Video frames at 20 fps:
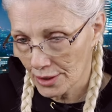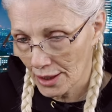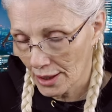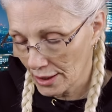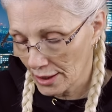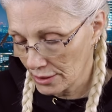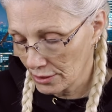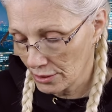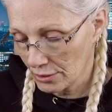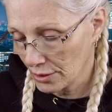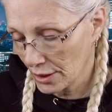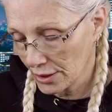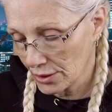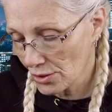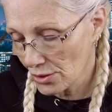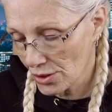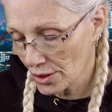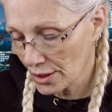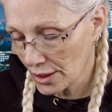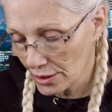I don't. I
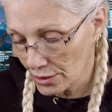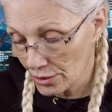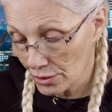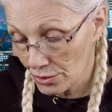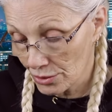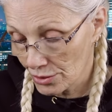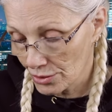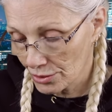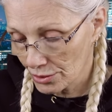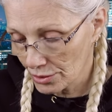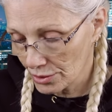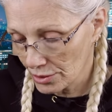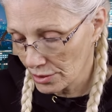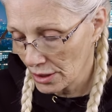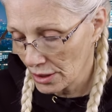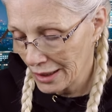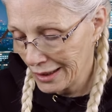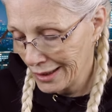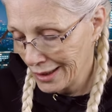usually get neutrals.